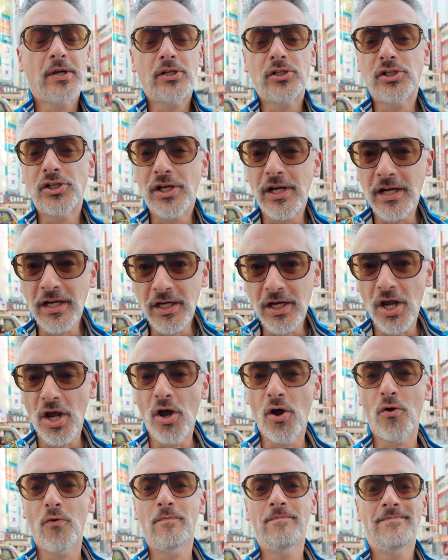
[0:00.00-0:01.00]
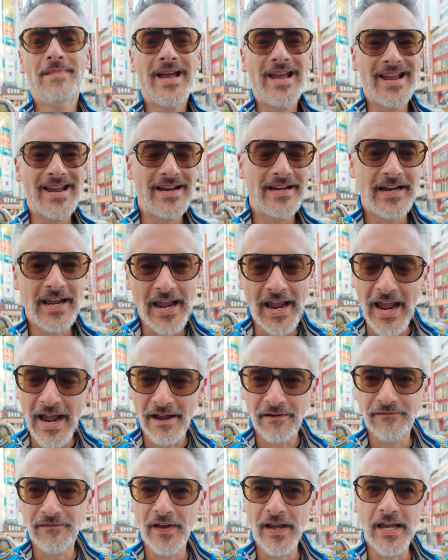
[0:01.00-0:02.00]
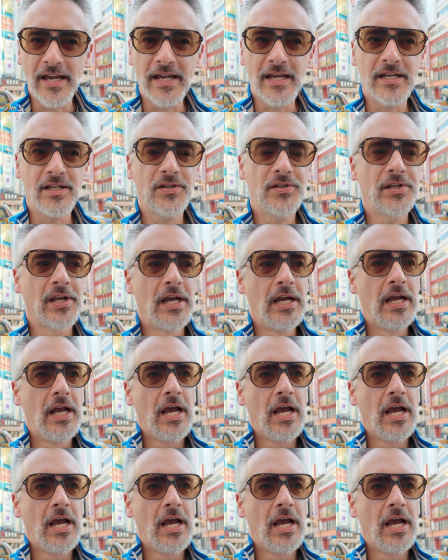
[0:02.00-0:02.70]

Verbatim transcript: pachinko, maid cafes.